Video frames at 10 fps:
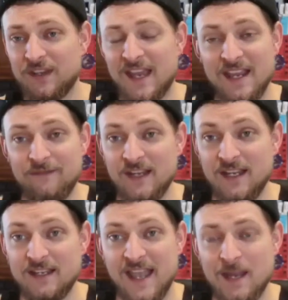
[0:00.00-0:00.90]
with
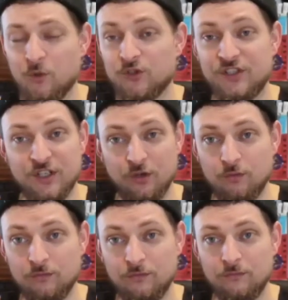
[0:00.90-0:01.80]
AV cables
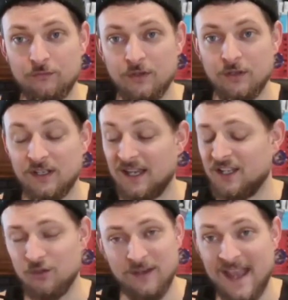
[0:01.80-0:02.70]
too,
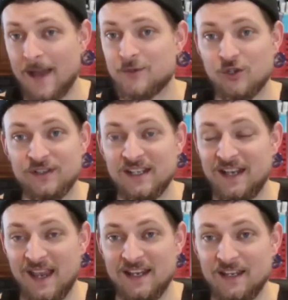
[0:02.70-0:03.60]
and you can capture in
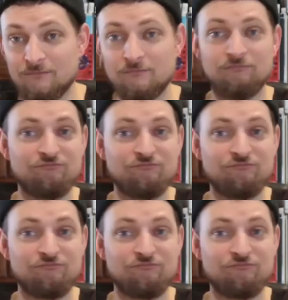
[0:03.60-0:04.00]
1080.